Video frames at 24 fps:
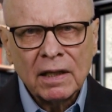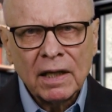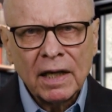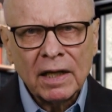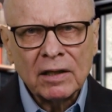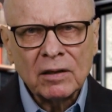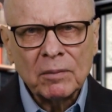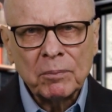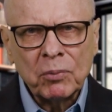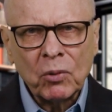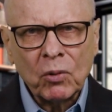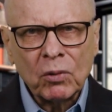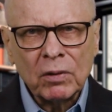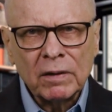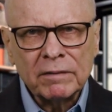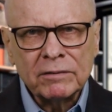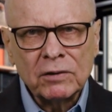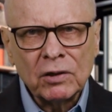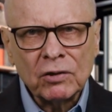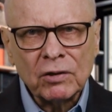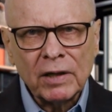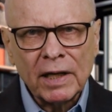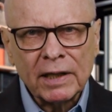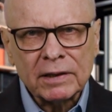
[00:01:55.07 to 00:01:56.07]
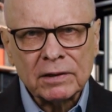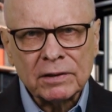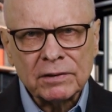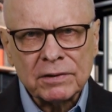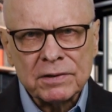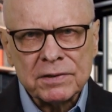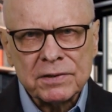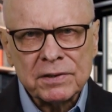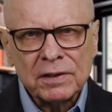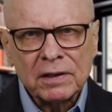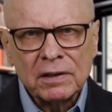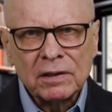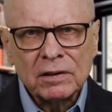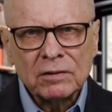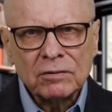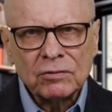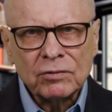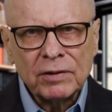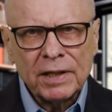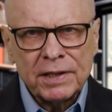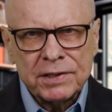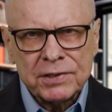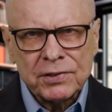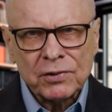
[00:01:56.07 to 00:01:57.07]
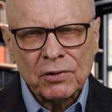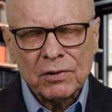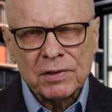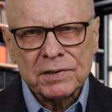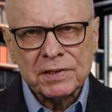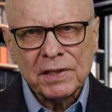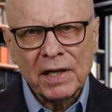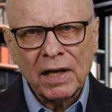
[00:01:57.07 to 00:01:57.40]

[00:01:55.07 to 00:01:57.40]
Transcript: and the board of directors: resource